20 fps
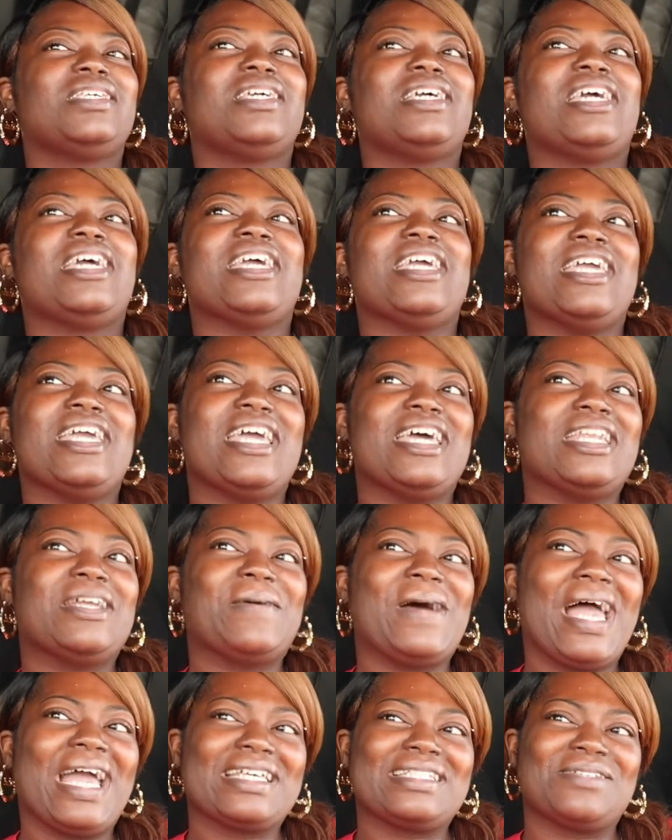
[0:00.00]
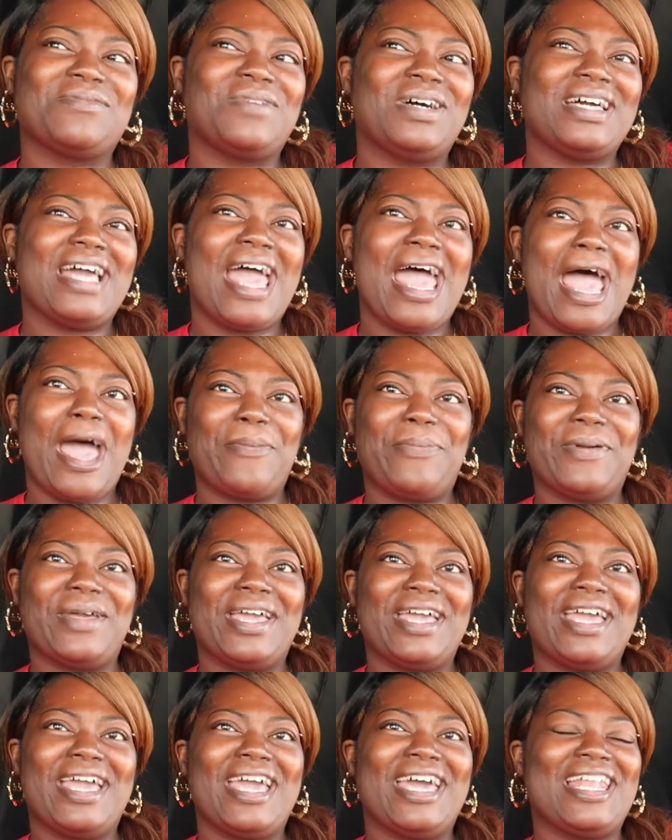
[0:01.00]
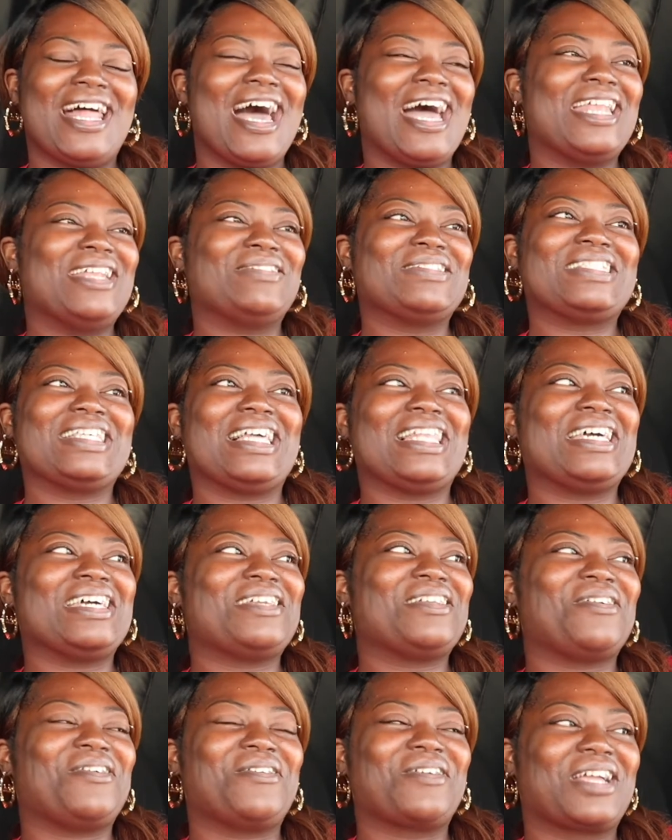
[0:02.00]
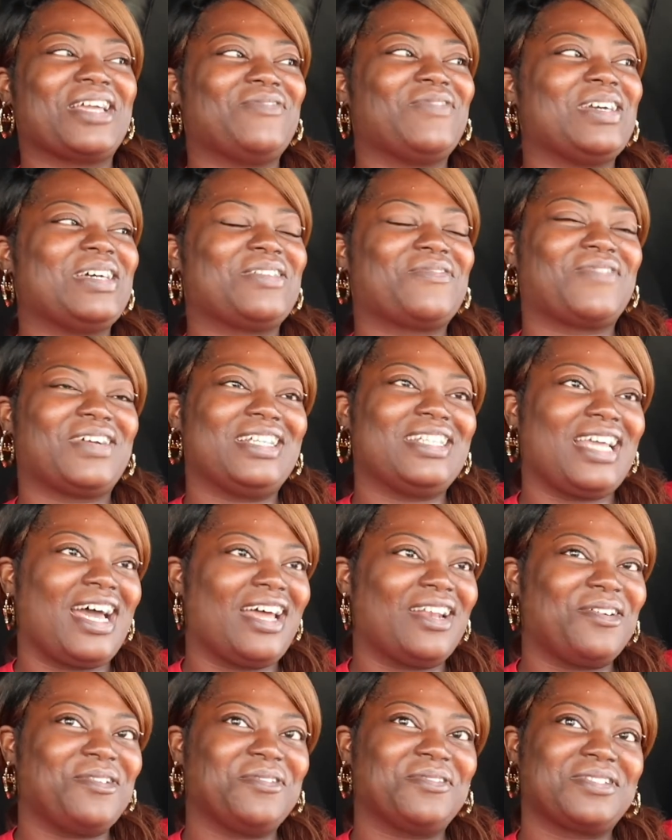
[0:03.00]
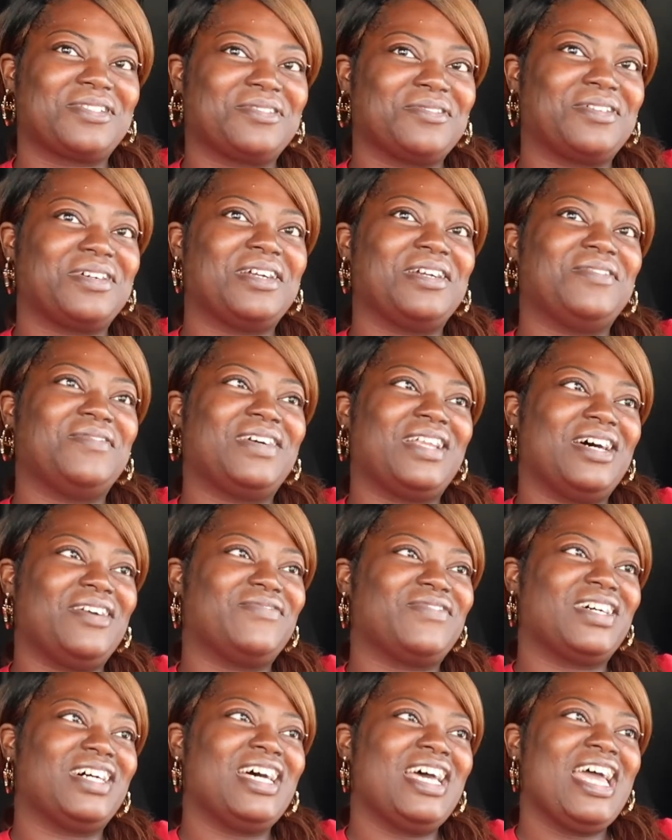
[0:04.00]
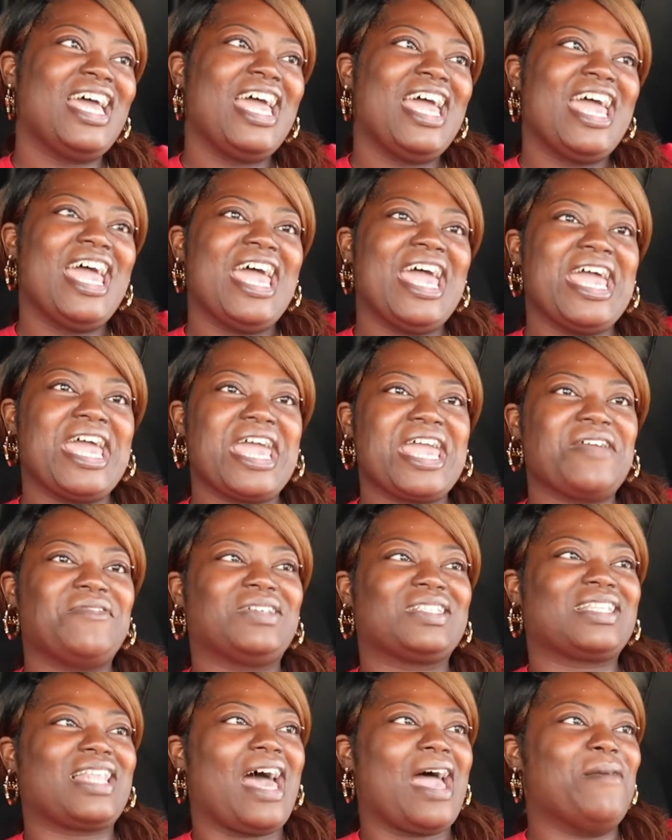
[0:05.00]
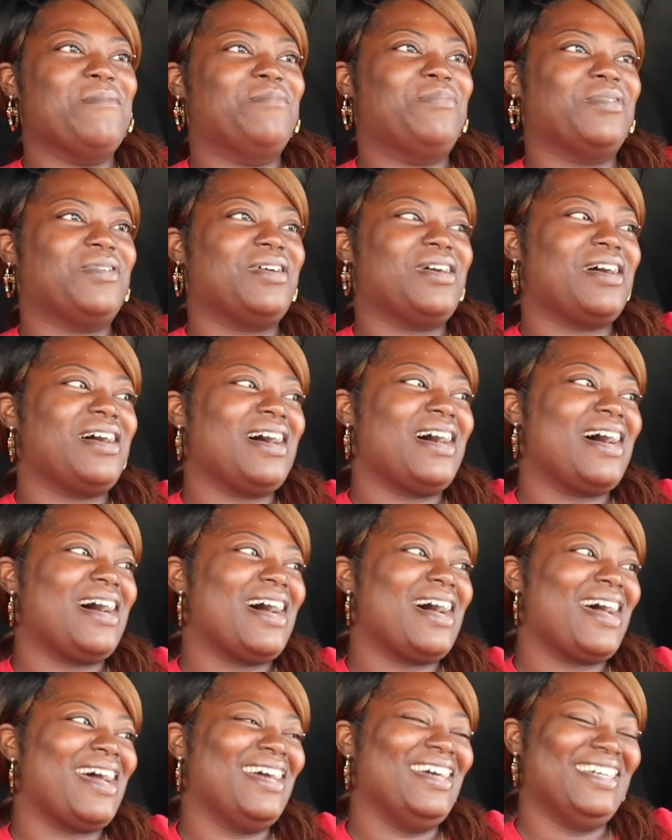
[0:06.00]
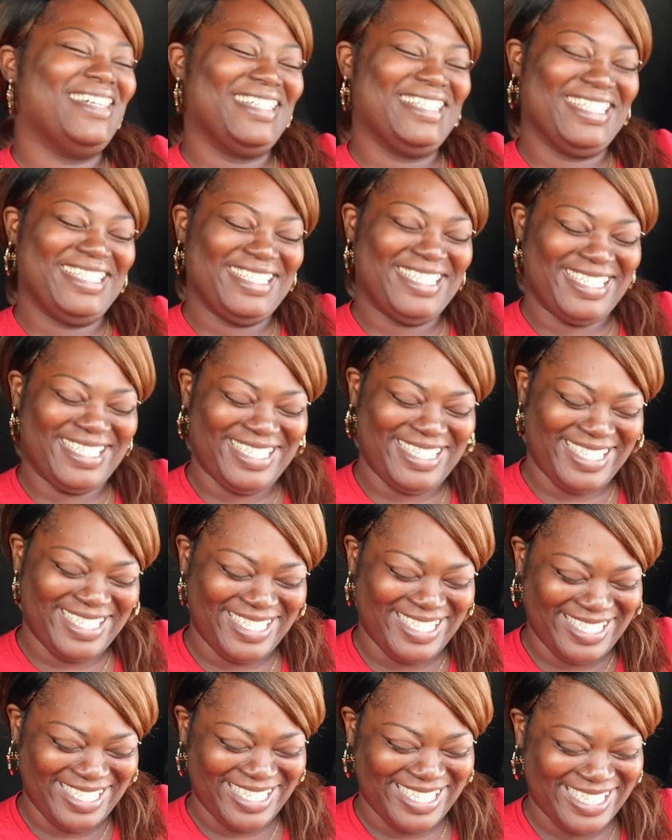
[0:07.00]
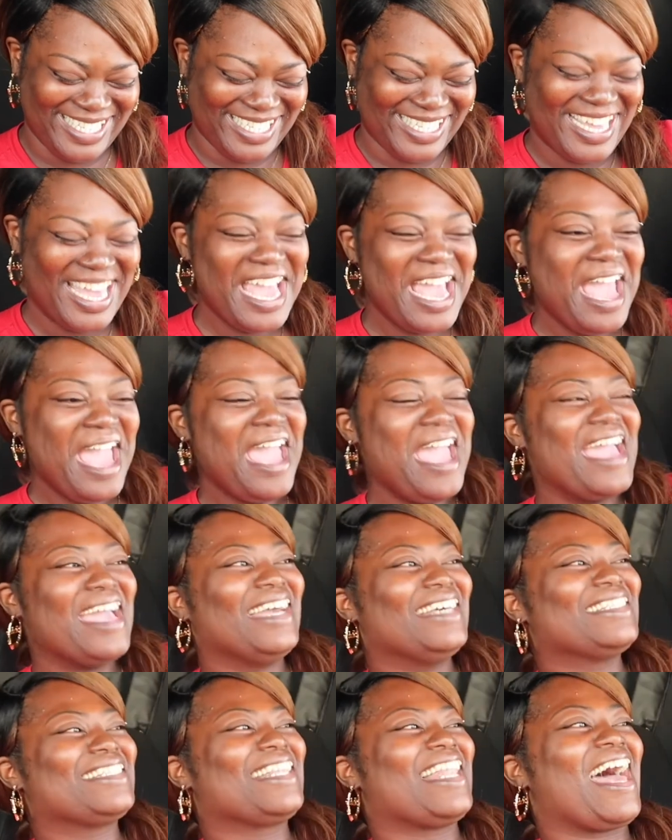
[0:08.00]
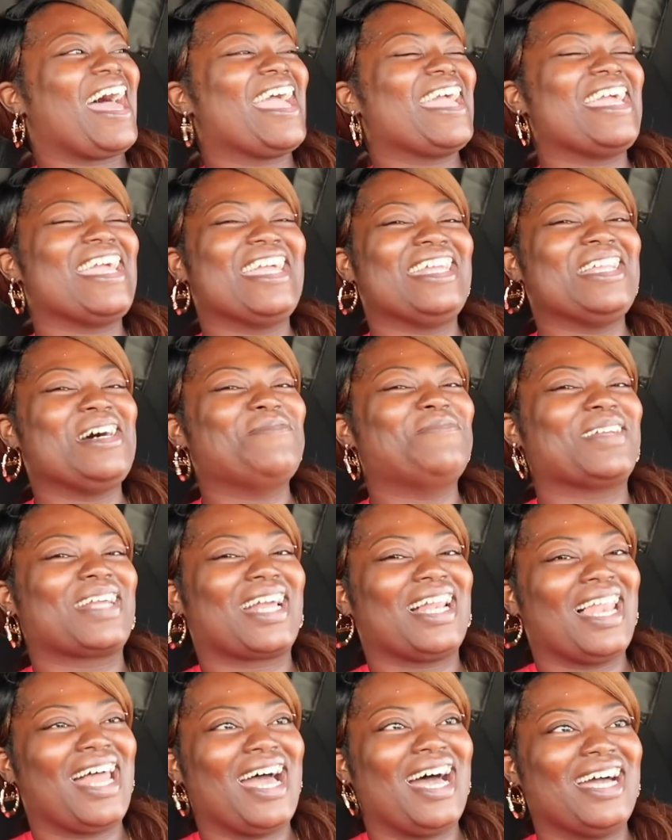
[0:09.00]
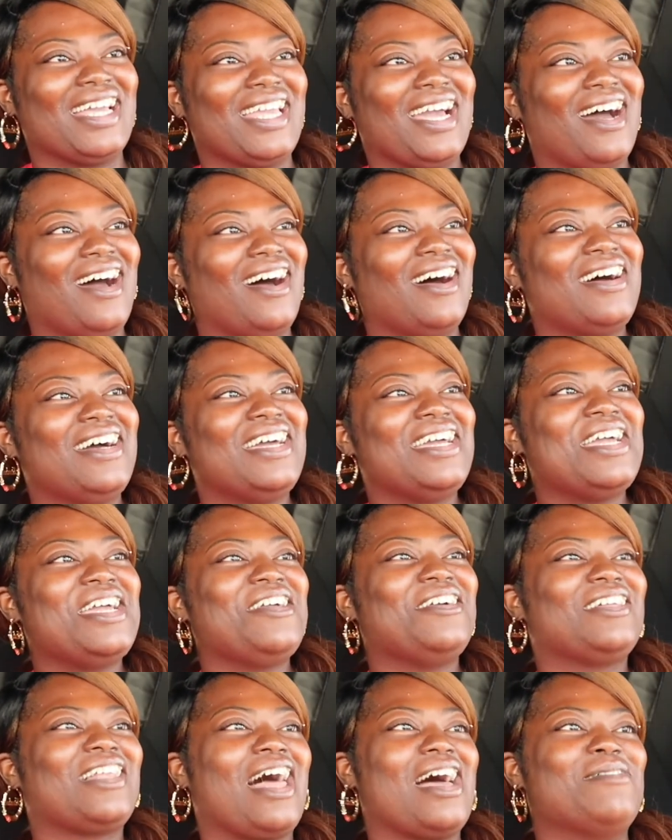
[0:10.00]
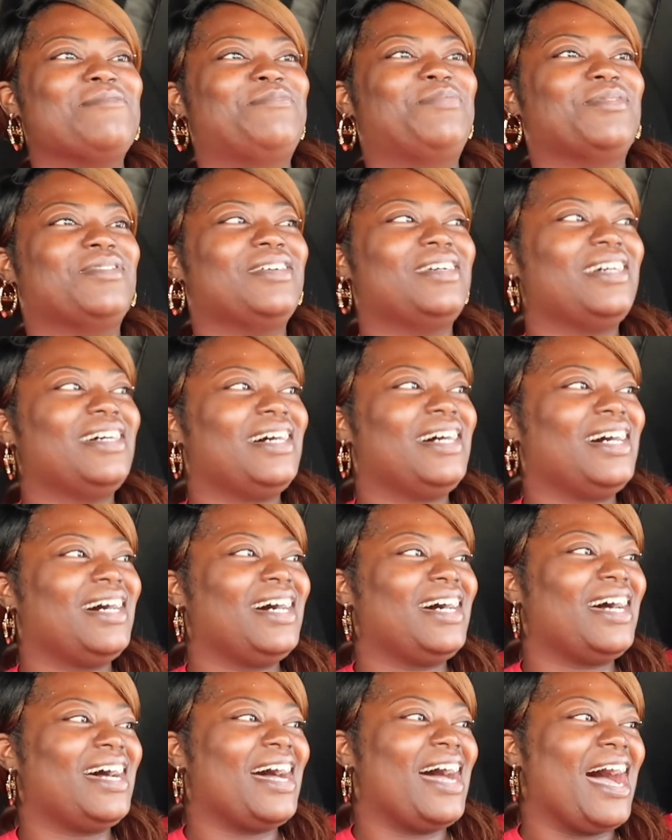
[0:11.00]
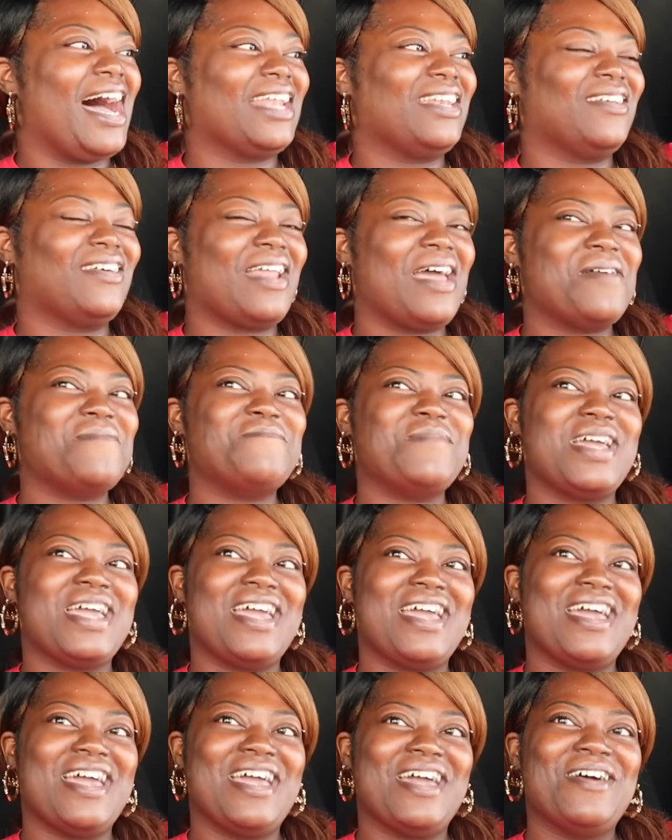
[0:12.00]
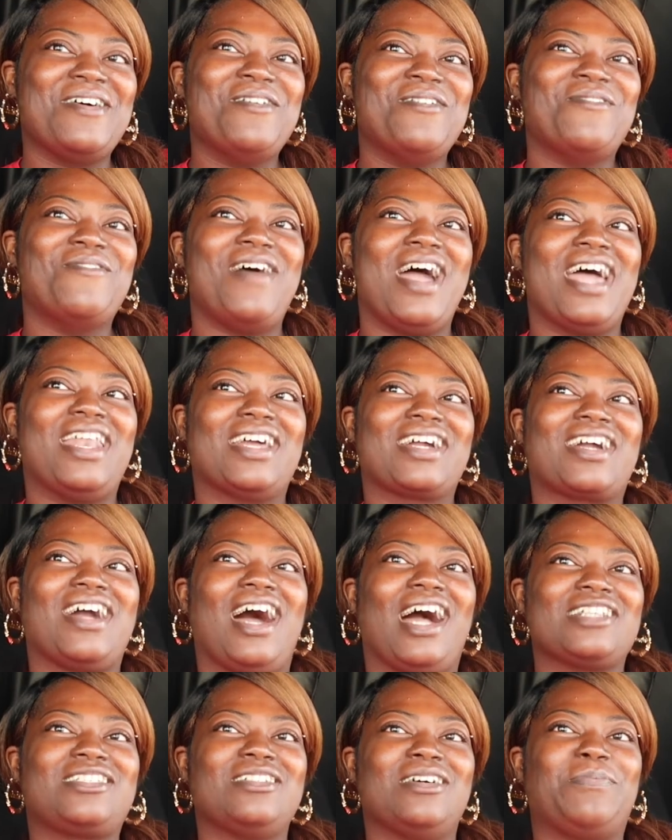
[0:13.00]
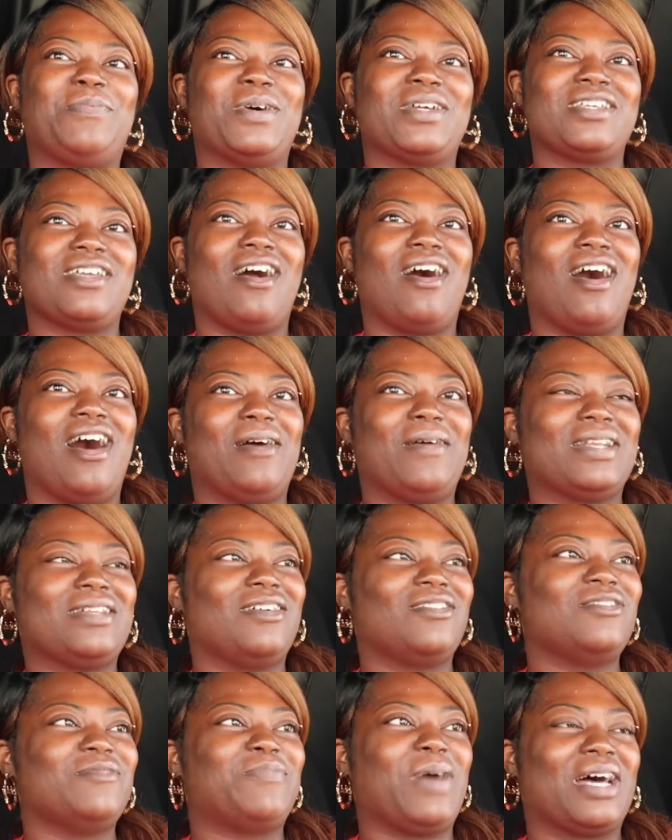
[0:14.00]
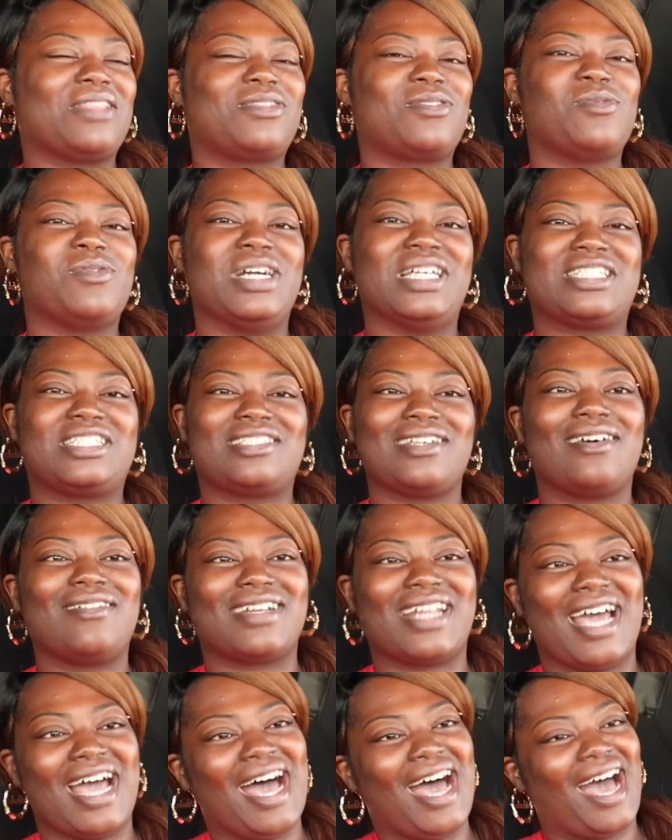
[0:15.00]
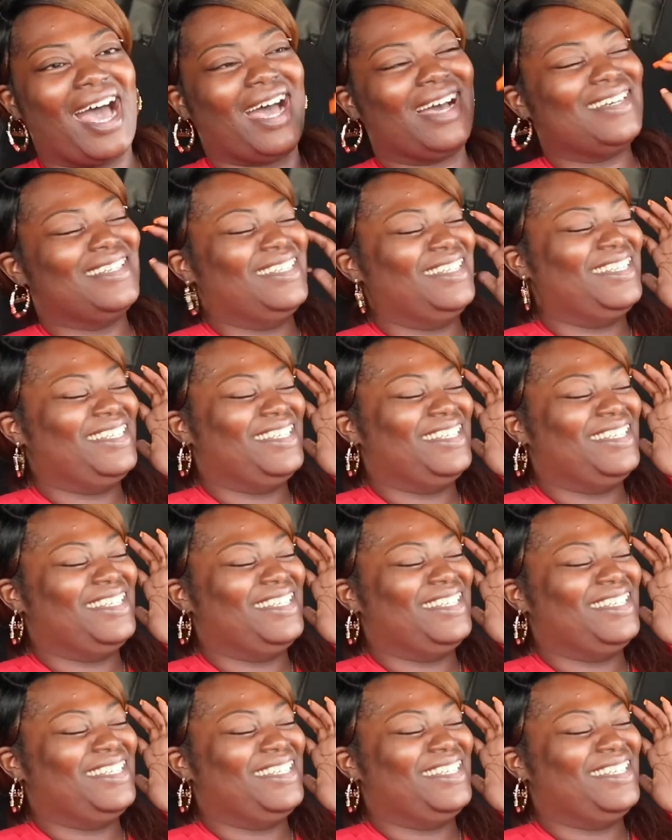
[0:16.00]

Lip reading: he ended up asking what happened, and I ended up telling him giving him the rundown, the whole story or whatever, and he was like, boy, he was like, he ain't nothing but a clown, y'all. He was like, boy, I know that man who had to caught you up on your arm. I know you about threw his shoulder out.